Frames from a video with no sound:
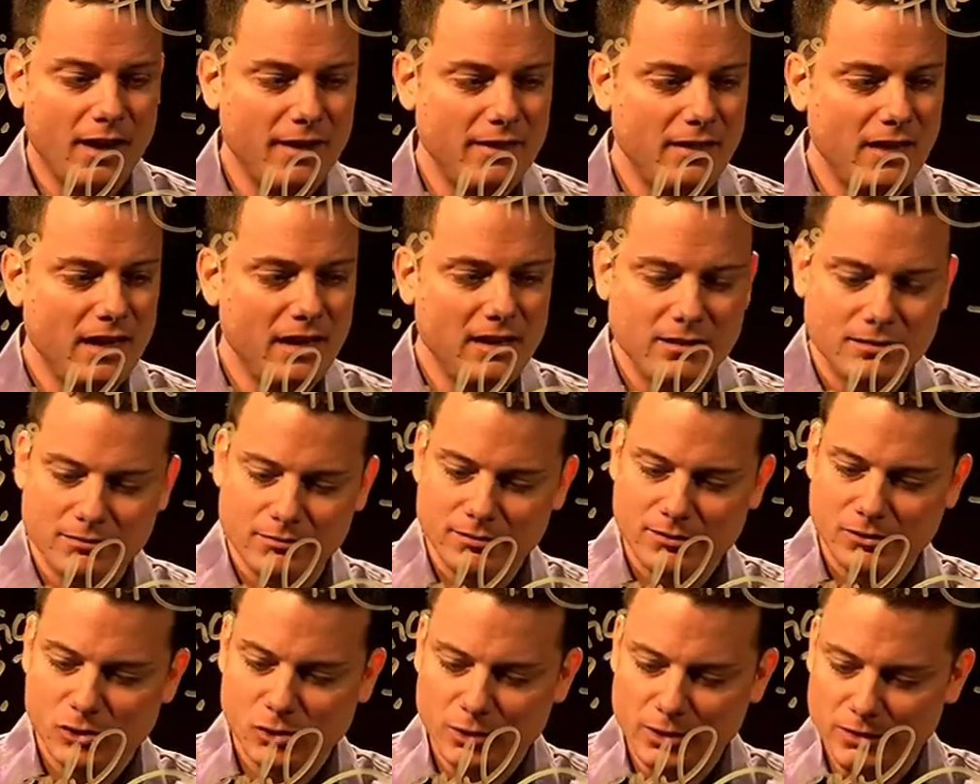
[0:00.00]
and then
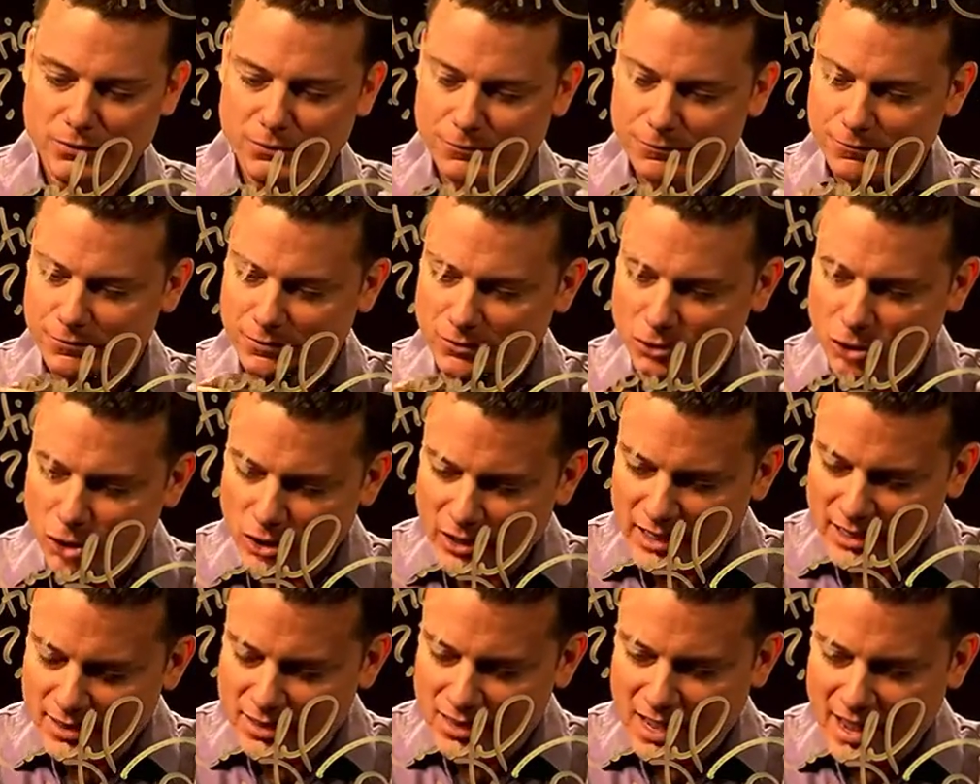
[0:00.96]
sort of
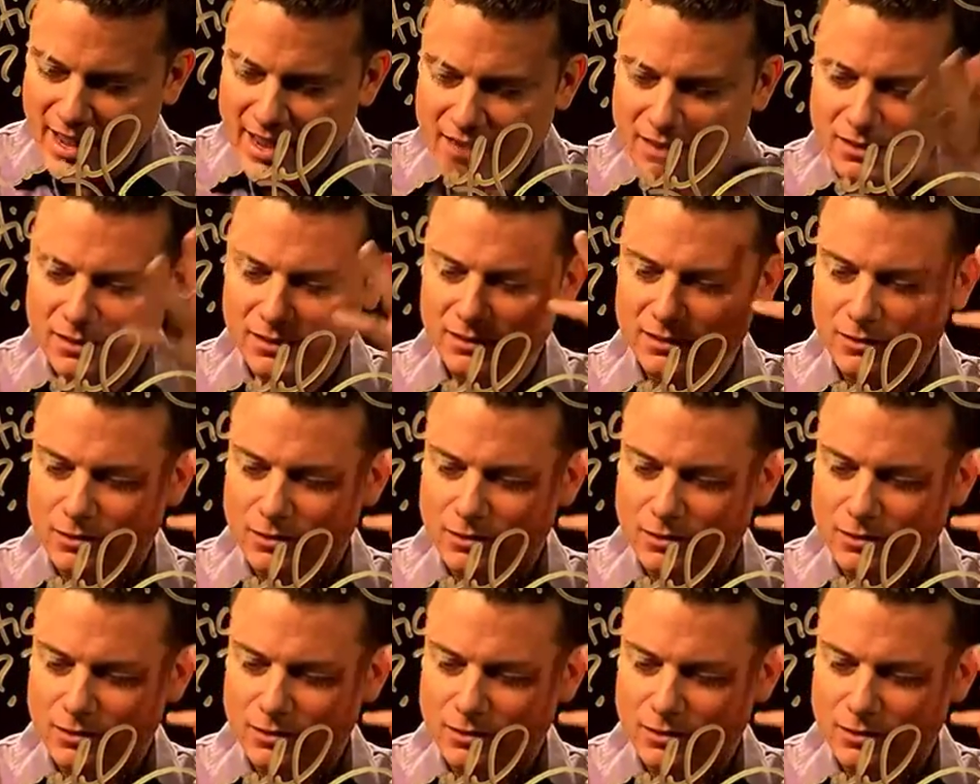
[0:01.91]
look at that,